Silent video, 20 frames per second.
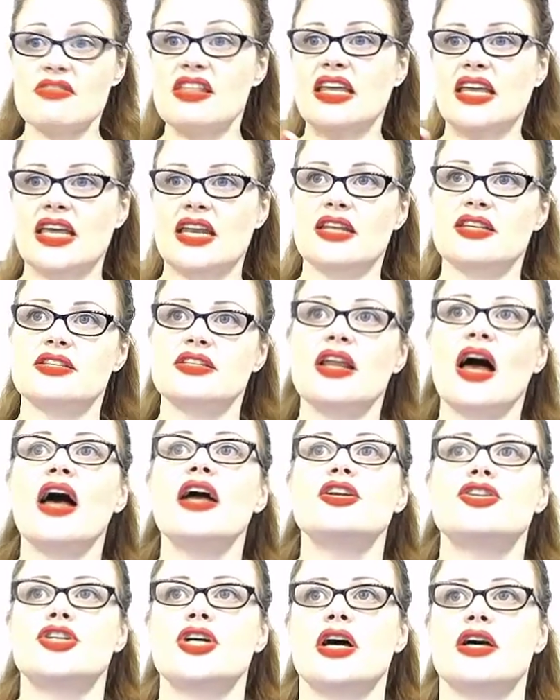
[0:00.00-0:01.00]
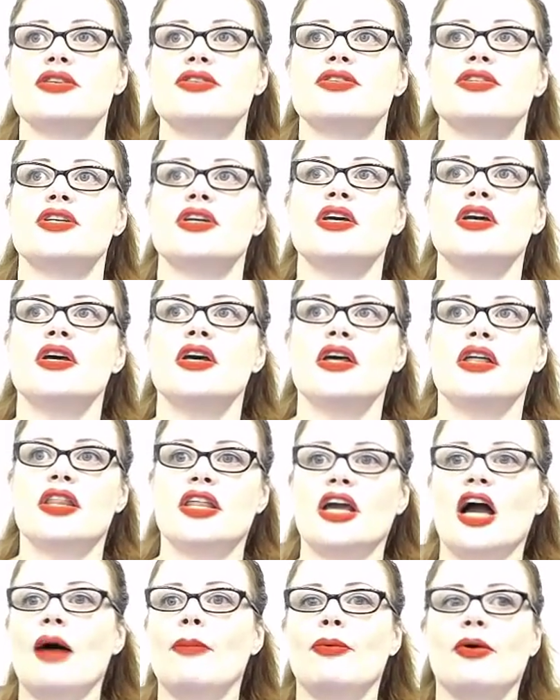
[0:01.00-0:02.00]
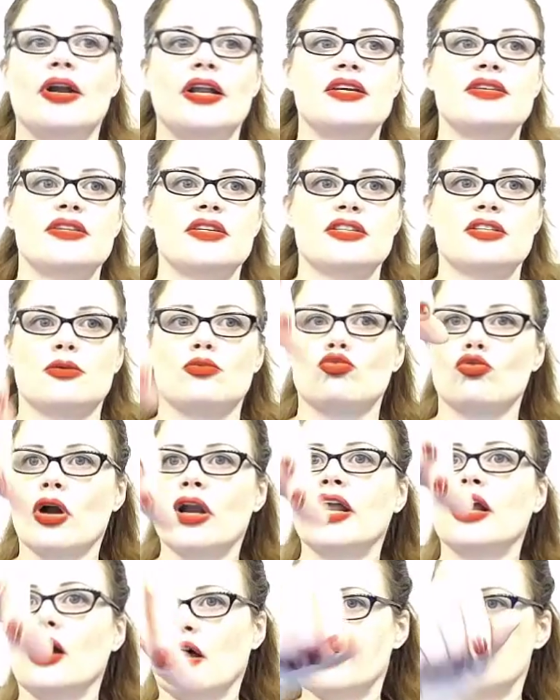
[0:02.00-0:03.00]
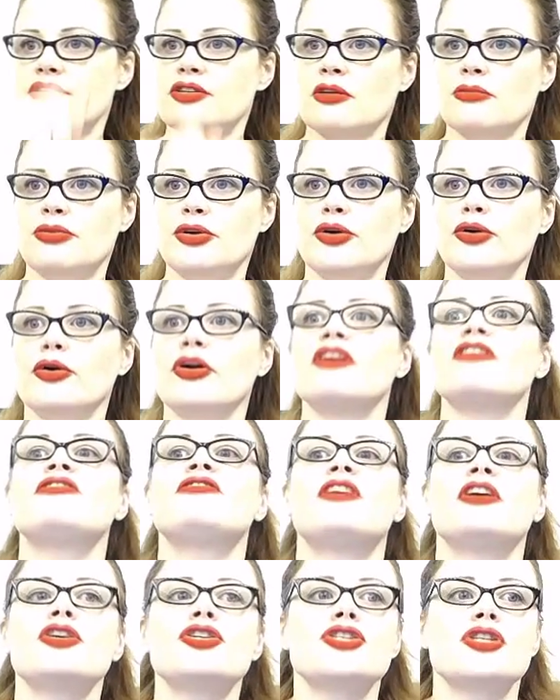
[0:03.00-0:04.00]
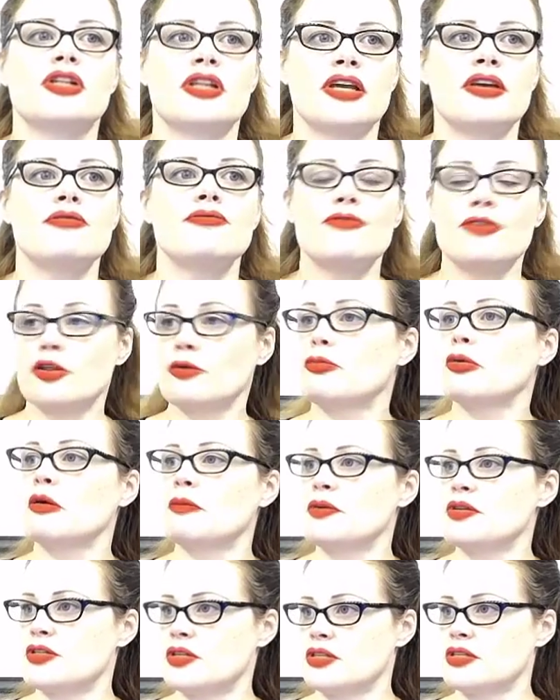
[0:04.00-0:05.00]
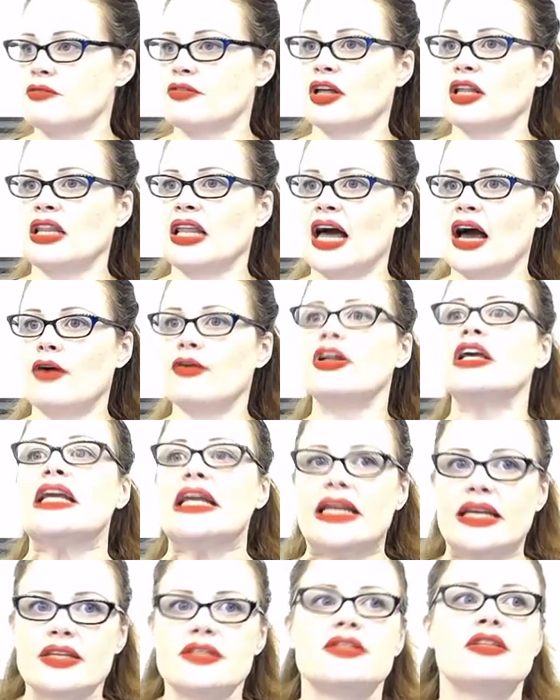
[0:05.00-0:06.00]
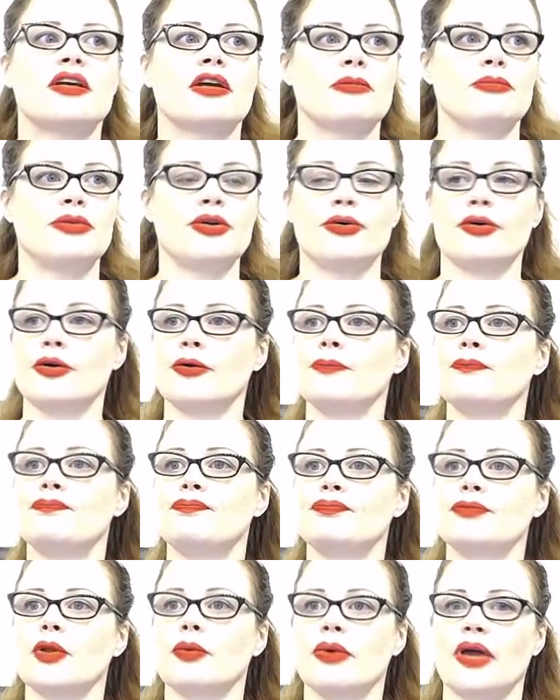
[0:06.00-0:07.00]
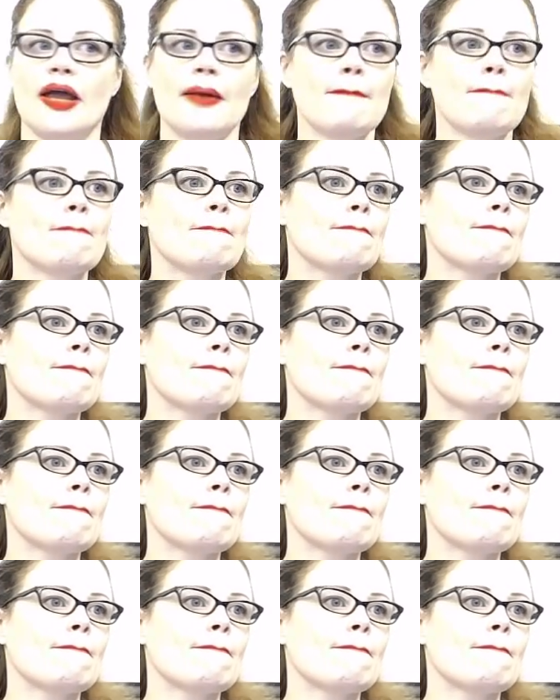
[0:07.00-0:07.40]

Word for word: it is not just the operating system running on this computer, it functionally, for the purposes of the cloud, is the computer. Okay?